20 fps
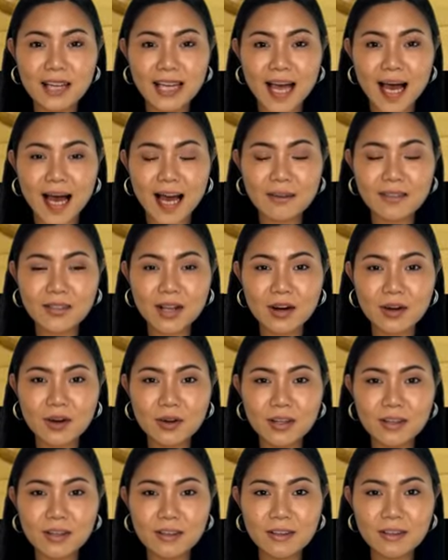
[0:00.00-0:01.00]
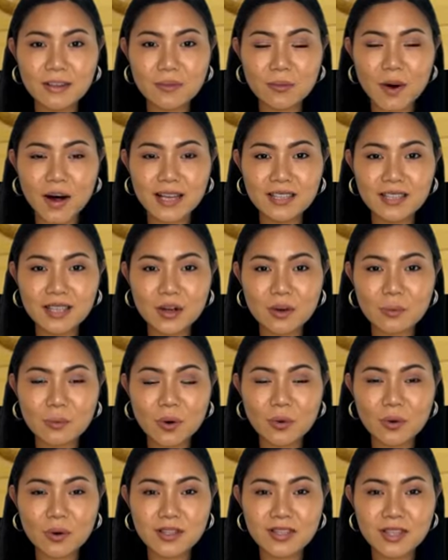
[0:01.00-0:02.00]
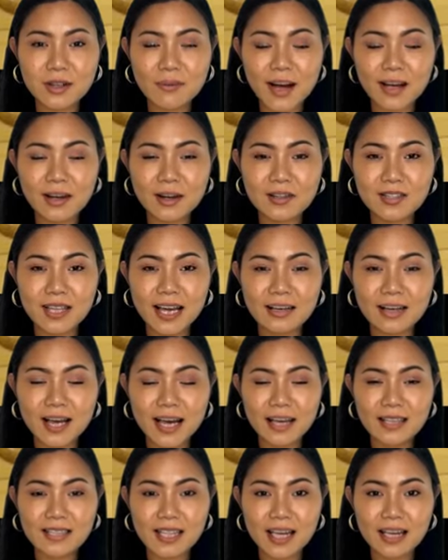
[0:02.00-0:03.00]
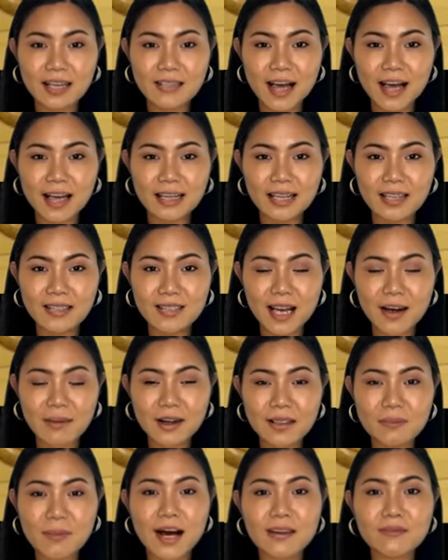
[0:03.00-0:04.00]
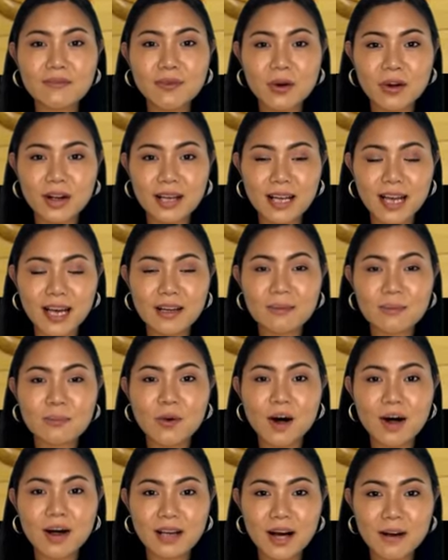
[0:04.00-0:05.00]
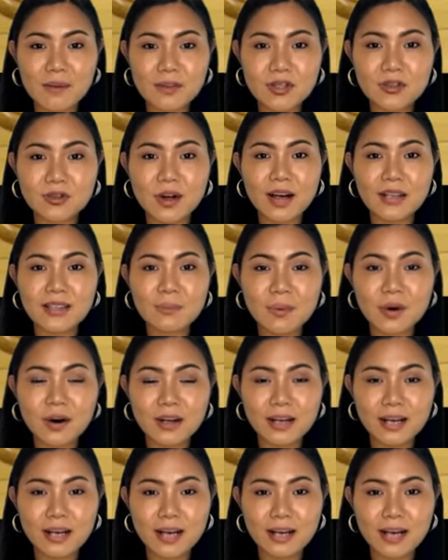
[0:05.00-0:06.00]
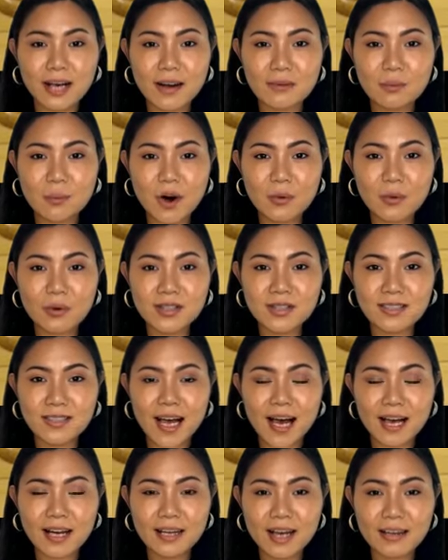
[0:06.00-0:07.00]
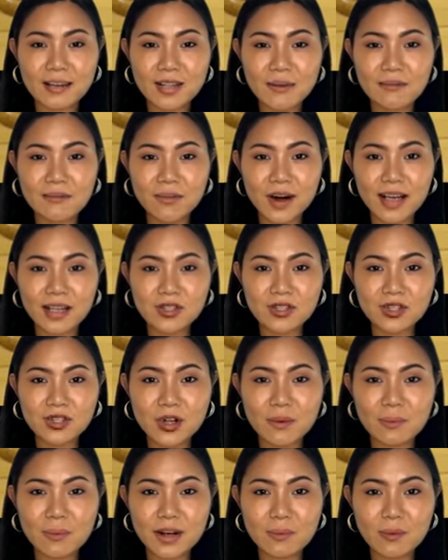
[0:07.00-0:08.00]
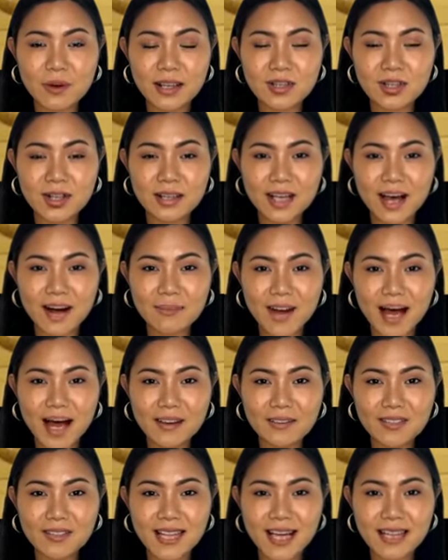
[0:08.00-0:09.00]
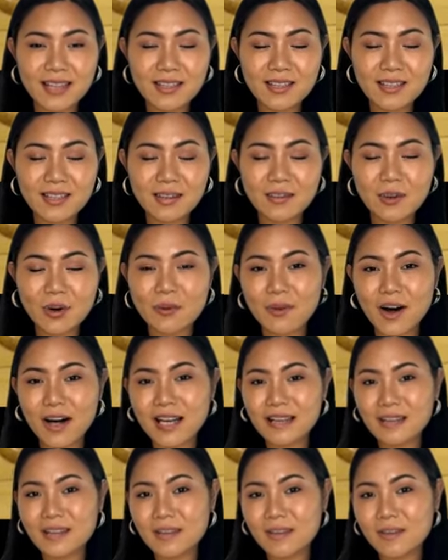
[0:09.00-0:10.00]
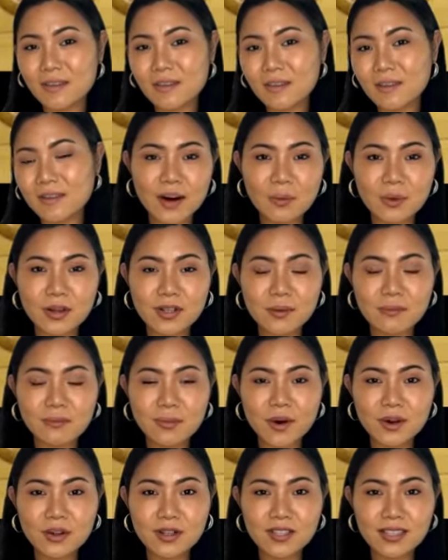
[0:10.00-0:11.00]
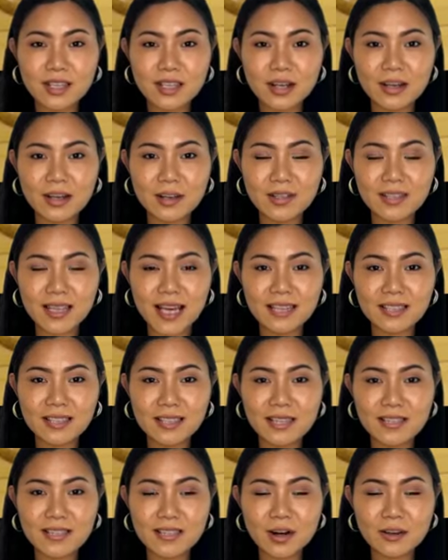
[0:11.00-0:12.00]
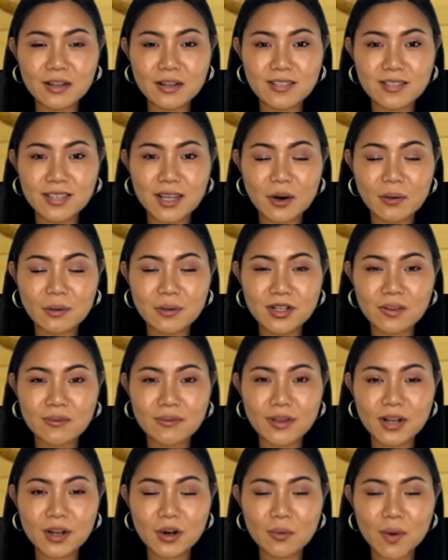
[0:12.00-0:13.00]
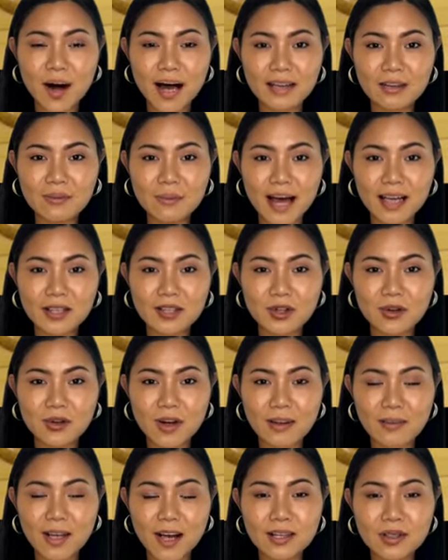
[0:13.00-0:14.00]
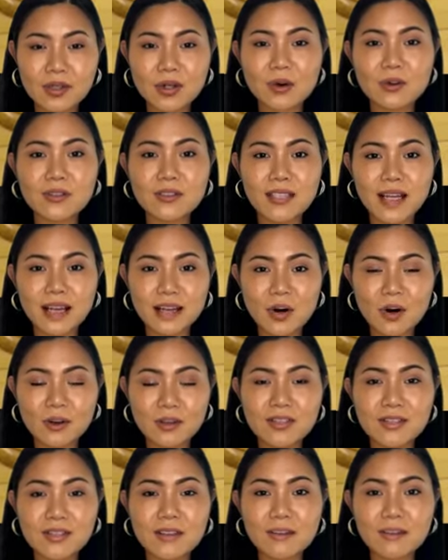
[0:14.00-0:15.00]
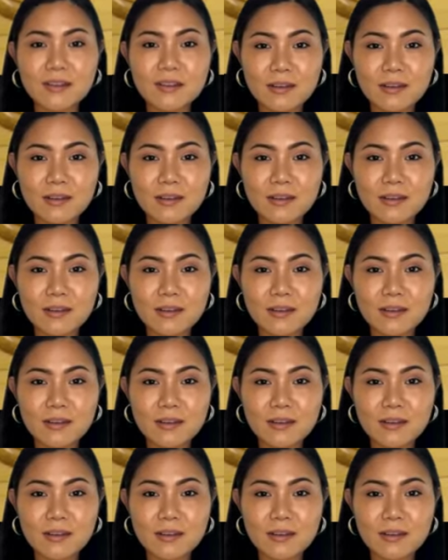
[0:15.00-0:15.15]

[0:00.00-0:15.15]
The cathode, ray tube, was developed in 1897 by Ferdinand Braun of Strasbourg in what was then the French-German region of Alsace-Lorraine. It was first used as an oscilloscope to view and measure electrical signals.